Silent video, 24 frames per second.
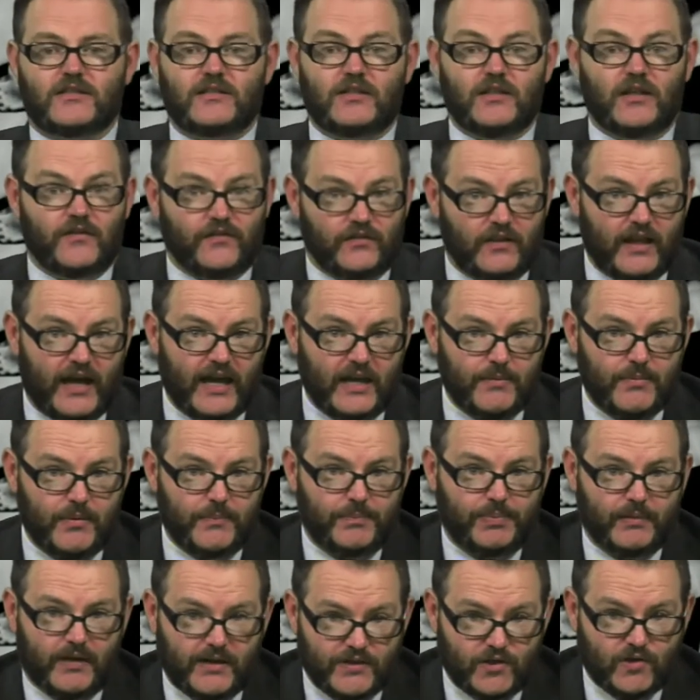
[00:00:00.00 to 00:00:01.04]
So what
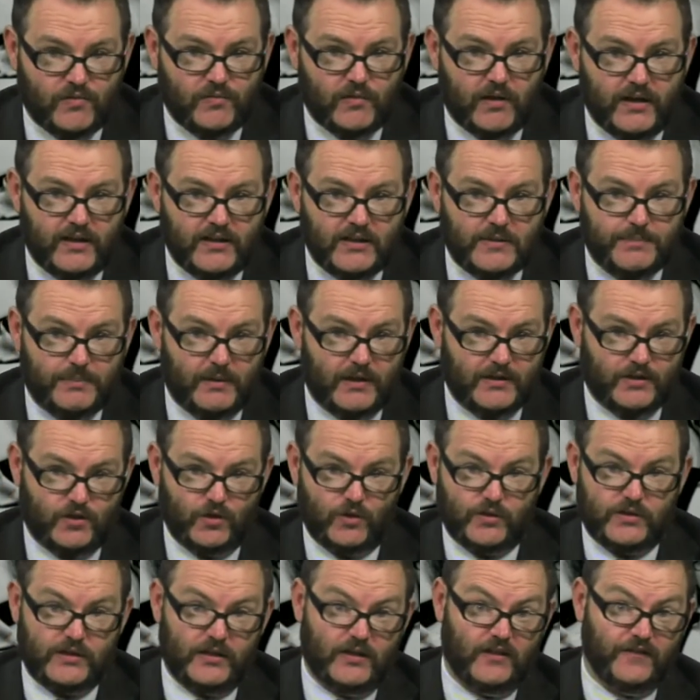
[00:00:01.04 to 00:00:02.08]
happens if the left
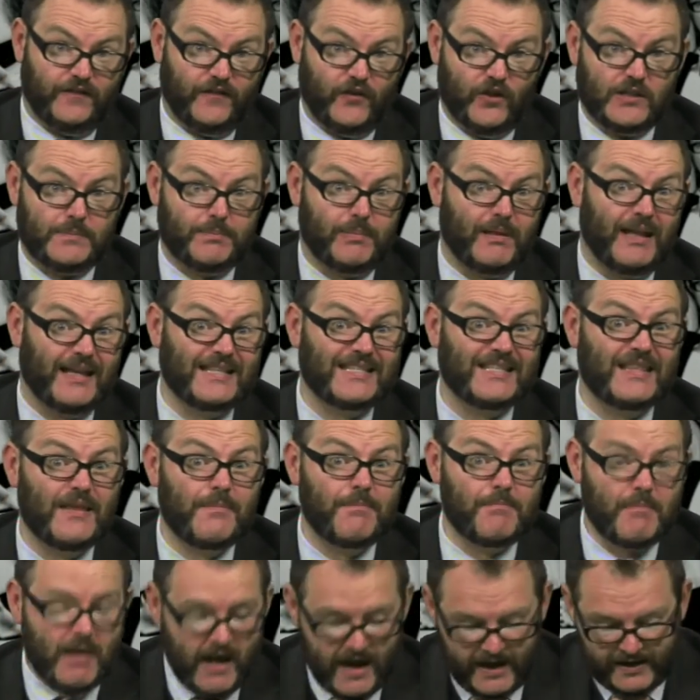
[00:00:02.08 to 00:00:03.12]
wing, consisting of
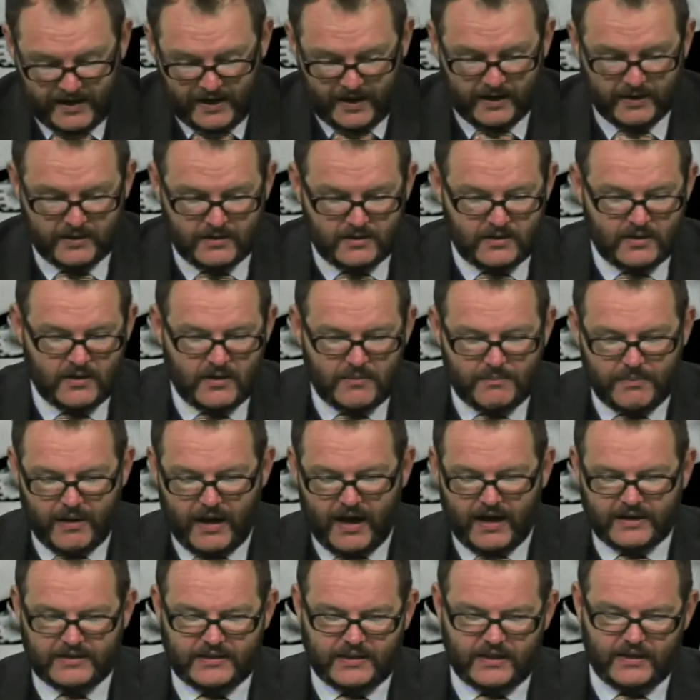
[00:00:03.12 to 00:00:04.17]
Labour plus Greens
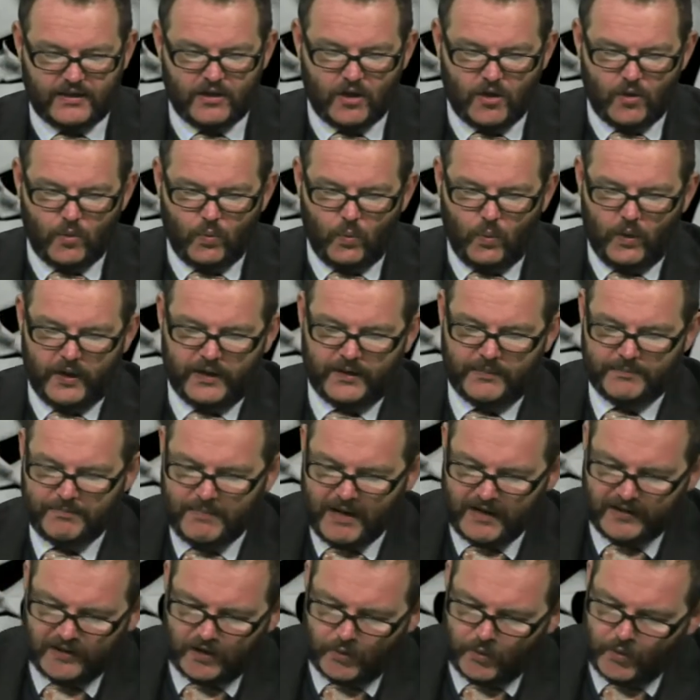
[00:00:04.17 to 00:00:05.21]
plus New Zealand First
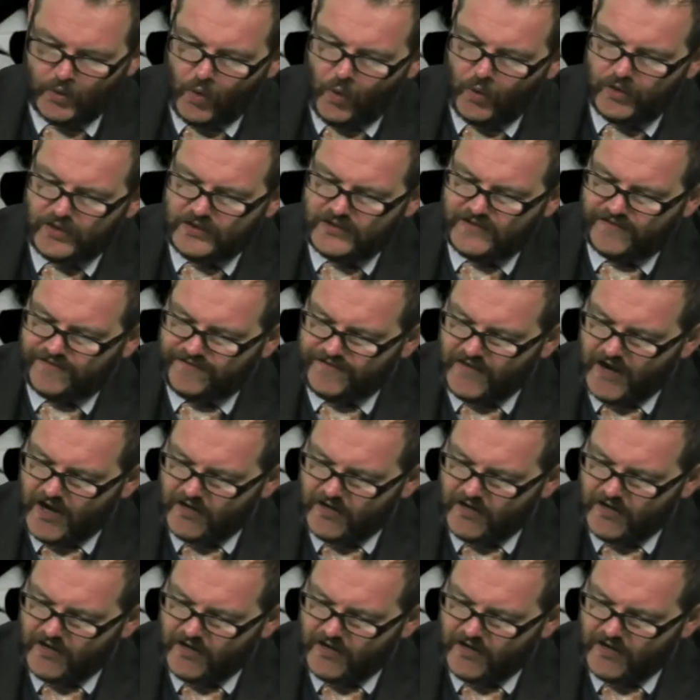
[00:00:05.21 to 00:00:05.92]
plus the Mana